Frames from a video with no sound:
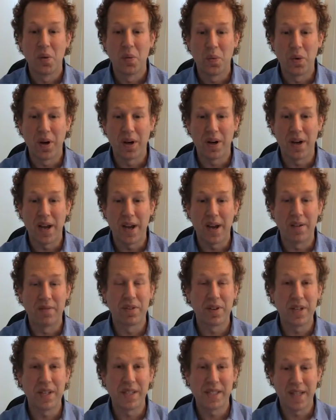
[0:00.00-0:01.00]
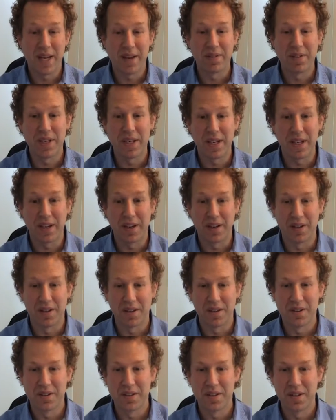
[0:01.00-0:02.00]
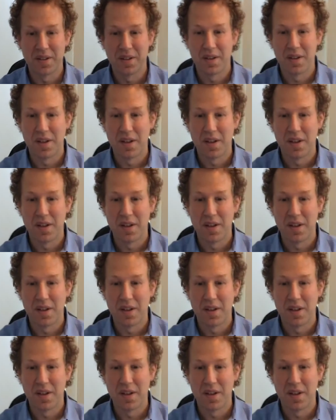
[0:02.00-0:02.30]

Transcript: where every seven years